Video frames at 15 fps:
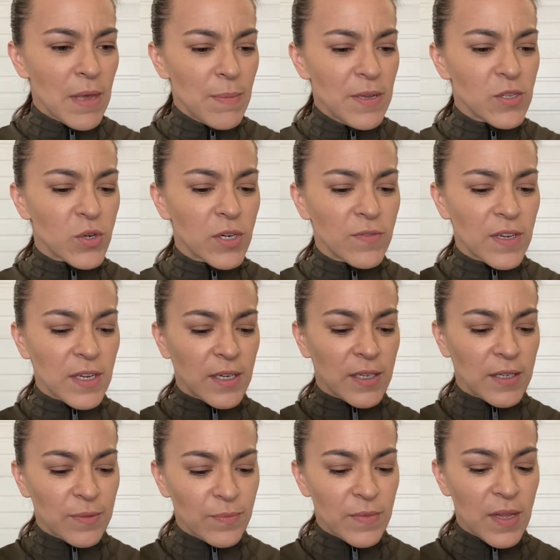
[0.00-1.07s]
sort of
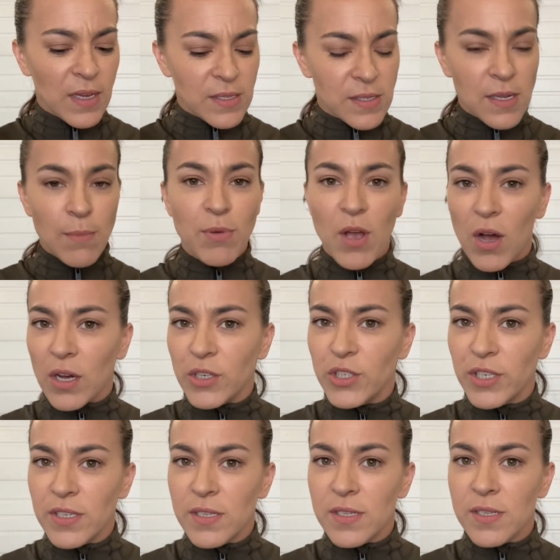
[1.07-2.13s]
a
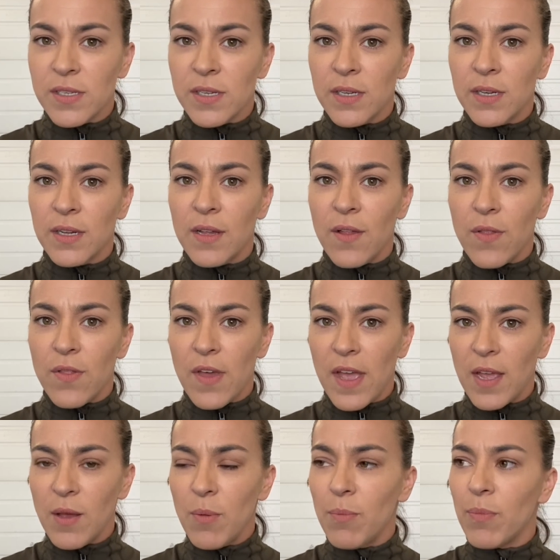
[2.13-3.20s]
subconscious
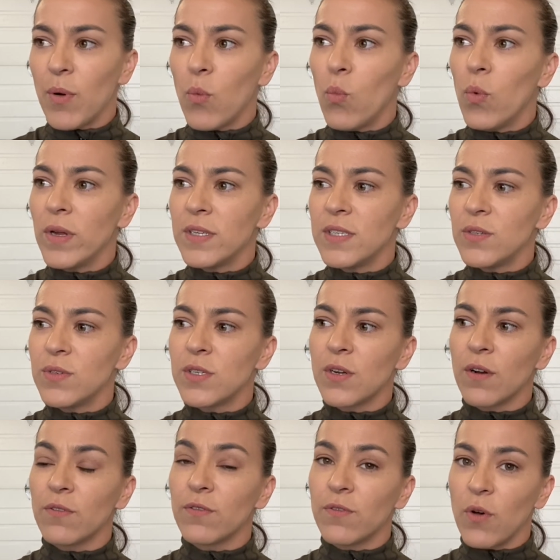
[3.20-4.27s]
thing, but once you
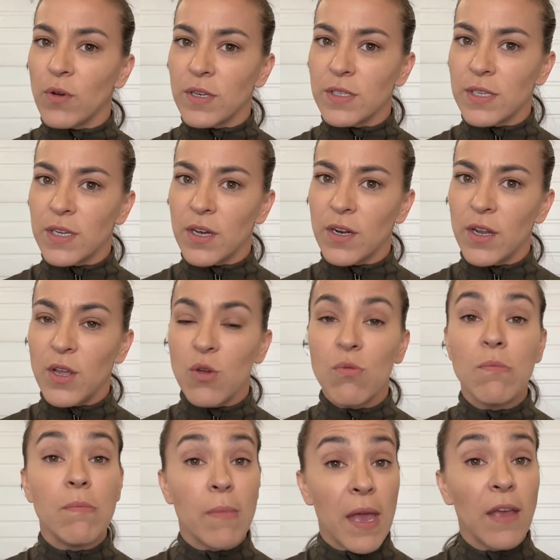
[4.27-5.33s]
start focusing on it, you
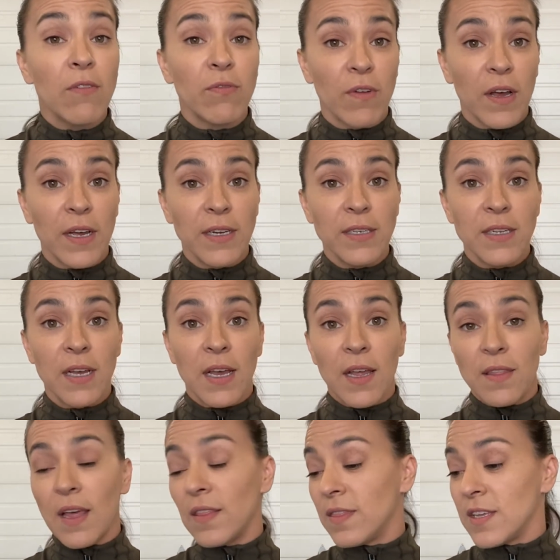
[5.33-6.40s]
may find
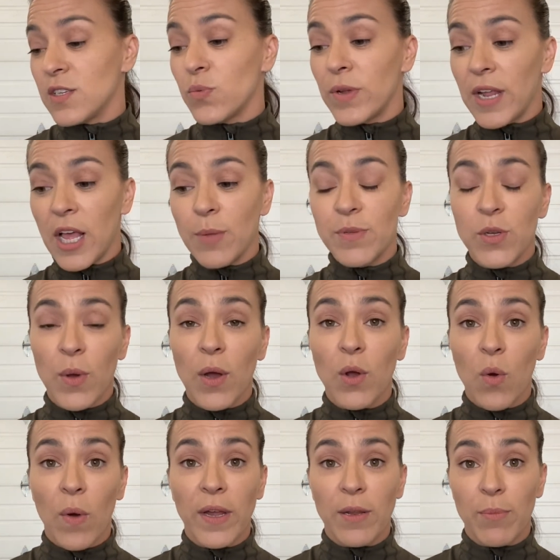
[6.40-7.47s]
that this one helps you out
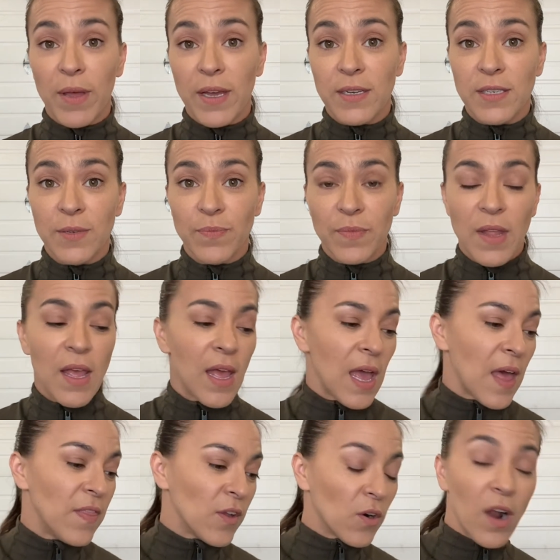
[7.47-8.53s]
quite a bit.
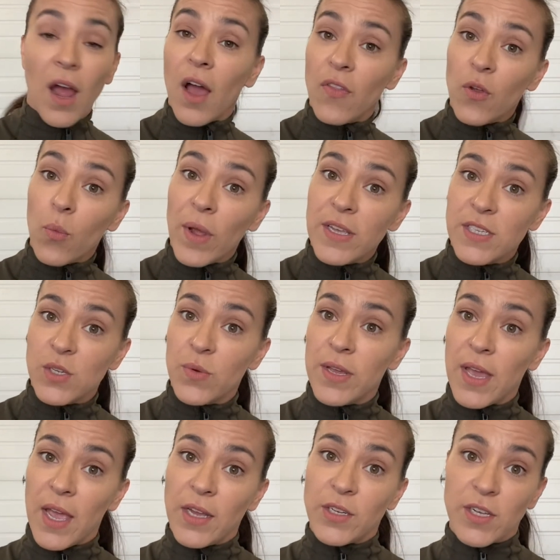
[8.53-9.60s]
And there are other ways to
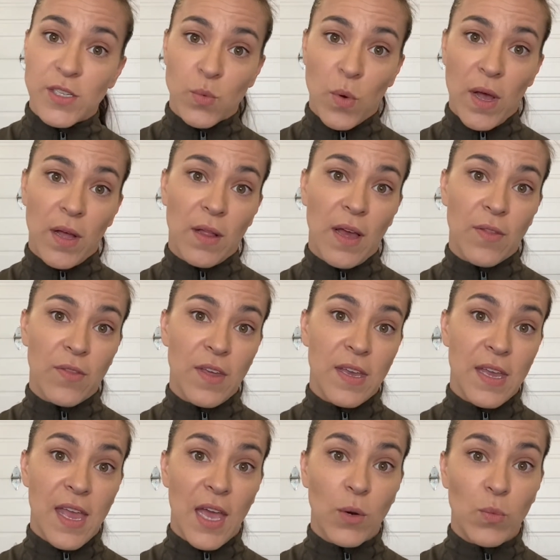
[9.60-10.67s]
engage as well. I think,
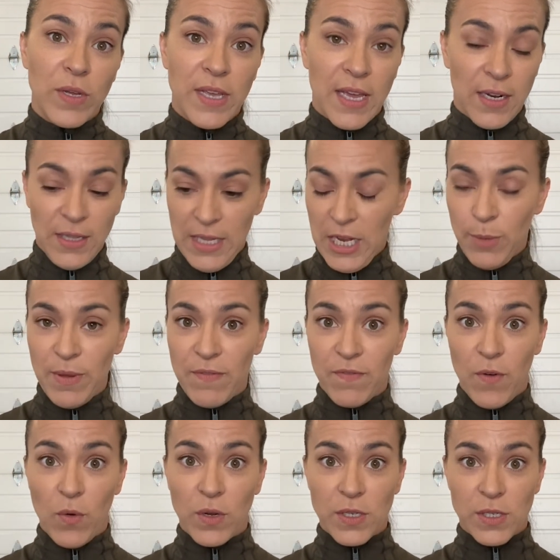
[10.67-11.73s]
again, we get a little bit
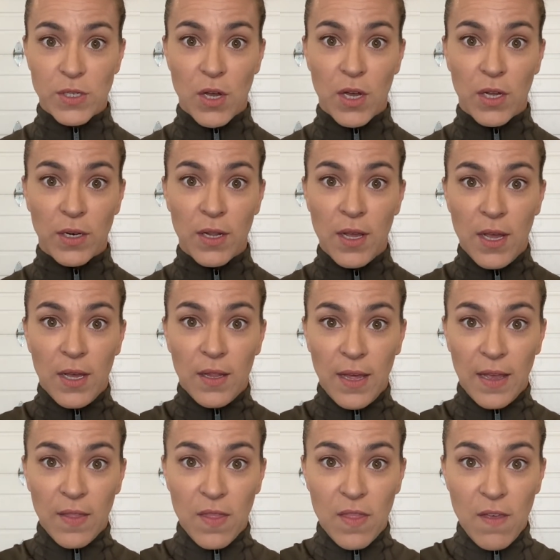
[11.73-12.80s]
focused on
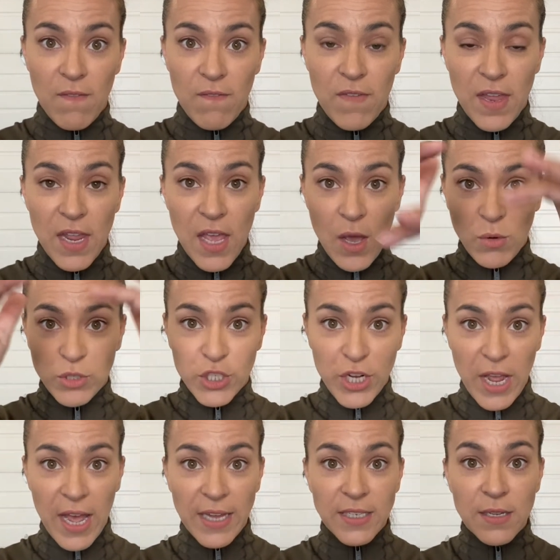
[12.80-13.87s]
like the video
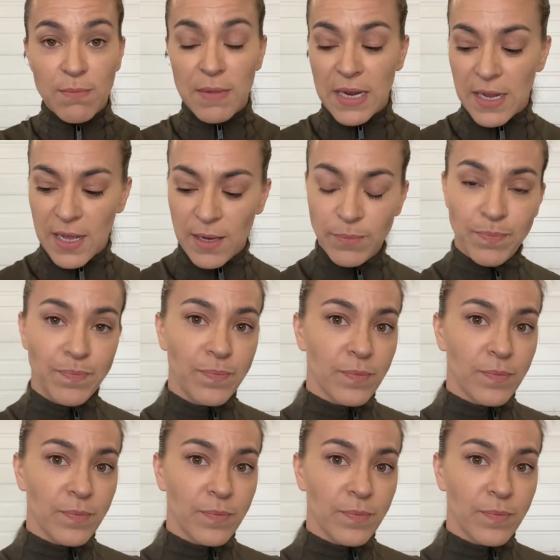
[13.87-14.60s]
chat medium,